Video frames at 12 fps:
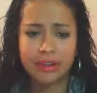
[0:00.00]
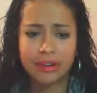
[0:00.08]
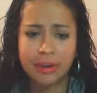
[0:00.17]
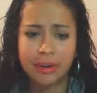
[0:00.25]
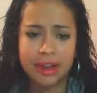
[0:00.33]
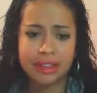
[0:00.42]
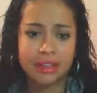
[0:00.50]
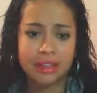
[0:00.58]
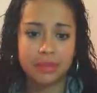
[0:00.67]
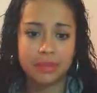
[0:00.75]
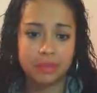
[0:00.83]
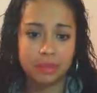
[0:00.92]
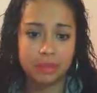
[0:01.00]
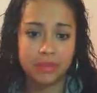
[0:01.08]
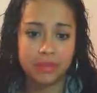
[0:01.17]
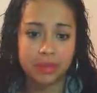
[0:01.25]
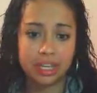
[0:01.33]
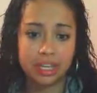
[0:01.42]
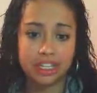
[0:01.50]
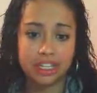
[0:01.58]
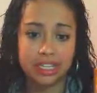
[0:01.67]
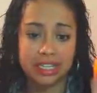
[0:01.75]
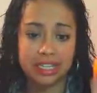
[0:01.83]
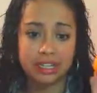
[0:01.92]
don't know why I didn't think of this before, like
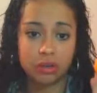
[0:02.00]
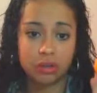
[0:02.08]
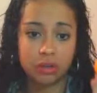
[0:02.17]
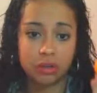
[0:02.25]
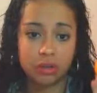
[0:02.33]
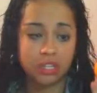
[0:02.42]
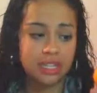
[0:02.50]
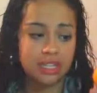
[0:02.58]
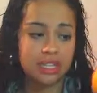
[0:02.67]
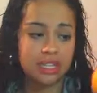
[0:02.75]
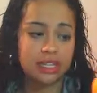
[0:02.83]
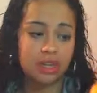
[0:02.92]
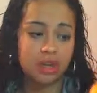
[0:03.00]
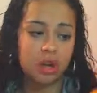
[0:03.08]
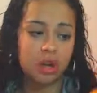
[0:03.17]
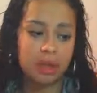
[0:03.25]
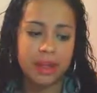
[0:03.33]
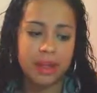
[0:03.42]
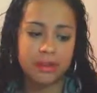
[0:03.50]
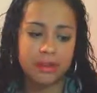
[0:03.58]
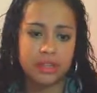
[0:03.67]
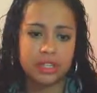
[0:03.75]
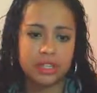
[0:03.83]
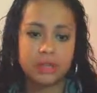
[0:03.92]
just these little oranges, I think they're called
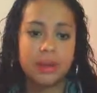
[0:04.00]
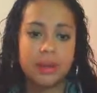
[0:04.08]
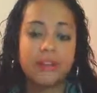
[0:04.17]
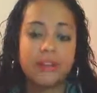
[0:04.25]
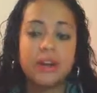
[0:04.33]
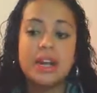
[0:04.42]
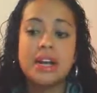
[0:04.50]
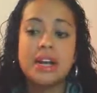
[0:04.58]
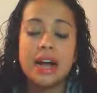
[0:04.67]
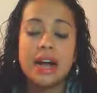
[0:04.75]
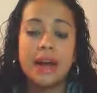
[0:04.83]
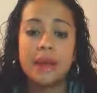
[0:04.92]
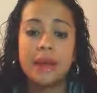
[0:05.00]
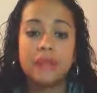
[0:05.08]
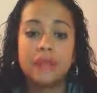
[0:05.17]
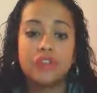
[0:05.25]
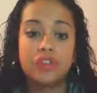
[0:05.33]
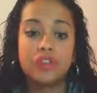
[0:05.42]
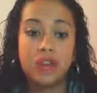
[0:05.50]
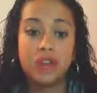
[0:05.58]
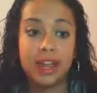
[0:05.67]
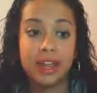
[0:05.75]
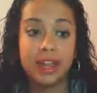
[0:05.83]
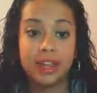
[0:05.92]
mandarins or whatever.
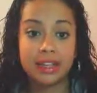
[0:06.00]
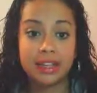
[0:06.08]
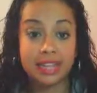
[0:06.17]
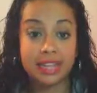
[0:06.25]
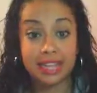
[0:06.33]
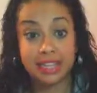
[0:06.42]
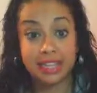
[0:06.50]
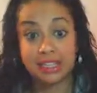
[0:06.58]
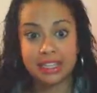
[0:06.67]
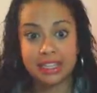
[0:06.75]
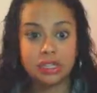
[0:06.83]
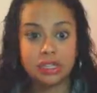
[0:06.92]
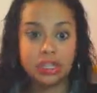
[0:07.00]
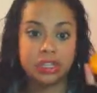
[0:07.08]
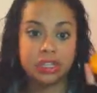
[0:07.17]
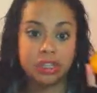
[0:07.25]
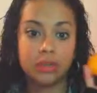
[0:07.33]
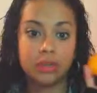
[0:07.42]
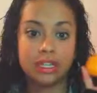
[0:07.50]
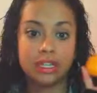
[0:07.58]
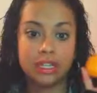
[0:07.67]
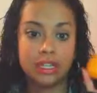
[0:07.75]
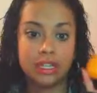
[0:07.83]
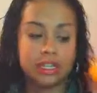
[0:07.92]
Try to get these. These are so
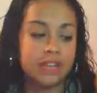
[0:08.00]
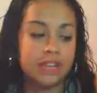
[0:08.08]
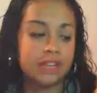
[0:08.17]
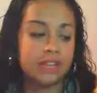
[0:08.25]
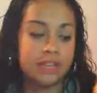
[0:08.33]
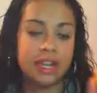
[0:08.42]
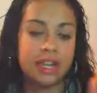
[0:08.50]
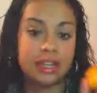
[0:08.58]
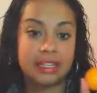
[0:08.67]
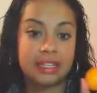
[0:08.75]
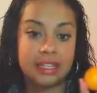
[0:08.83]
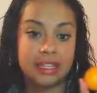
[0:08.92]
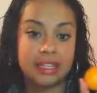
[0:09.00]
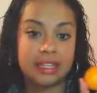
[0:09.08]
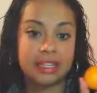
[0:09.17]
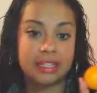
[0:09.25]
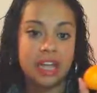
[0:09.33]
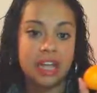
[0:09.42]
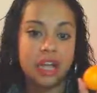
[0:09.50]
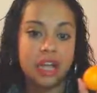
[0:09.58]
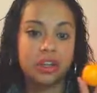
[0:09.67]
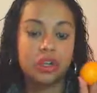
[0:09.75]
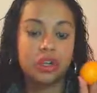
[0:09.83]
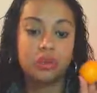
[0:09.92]
delicious, and for me, I get the seedless.
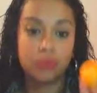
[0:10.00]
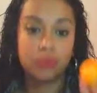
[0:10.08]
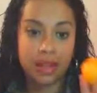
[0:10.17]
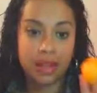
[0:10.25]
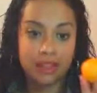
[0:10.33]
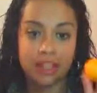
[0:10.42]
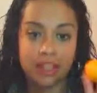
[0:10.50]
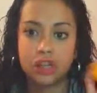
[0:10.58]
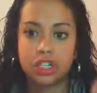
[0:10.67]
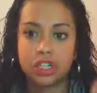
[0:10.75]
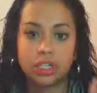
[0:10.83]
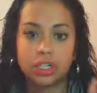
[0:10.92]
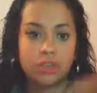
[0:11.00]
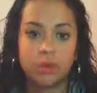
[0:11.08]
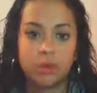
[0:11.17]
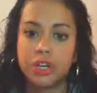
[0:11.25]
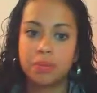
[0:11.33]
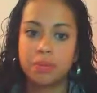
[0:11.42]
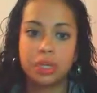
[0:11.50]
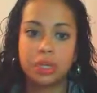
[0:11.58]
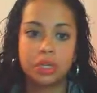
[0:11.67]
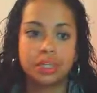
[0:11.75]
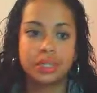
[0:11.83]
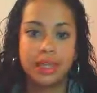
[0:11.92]
They're a great thing you can just throw in your
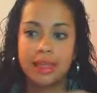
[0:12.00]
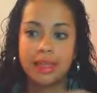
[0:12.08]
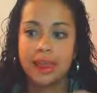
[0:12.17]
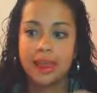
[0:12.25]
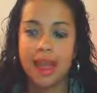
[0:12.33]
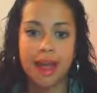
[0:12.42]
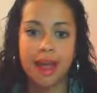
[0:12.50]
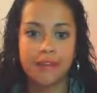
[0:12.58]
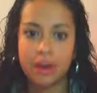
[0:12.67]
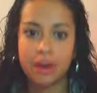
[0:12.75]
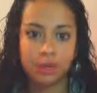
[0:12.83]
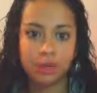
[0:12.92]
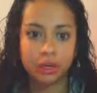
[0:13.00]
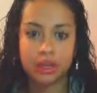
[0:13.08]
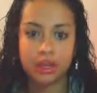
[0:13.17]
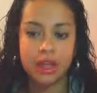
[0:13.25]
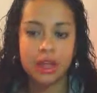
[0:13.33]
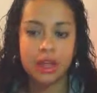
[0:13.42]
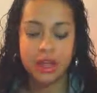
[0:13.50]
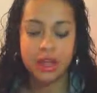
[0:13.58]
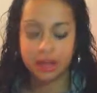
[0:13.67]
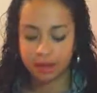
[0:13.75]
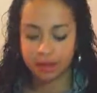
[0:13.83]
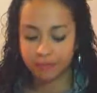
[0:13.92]
purse and then have at work.
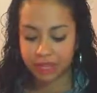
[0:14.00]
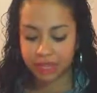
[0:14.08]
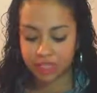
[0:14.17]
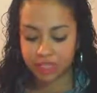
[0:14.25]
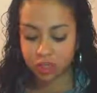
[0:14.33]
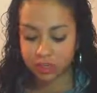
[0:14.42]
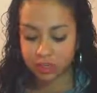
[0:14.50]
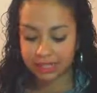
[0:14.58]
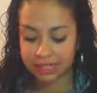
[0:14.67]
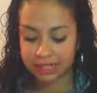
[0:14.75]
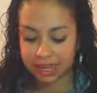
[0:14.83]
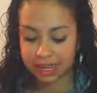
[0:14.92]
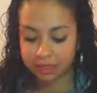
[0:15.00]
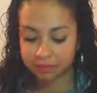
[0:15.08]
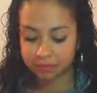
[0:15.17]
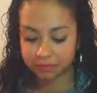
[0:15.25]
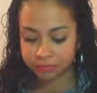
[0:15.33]
As a quick snack.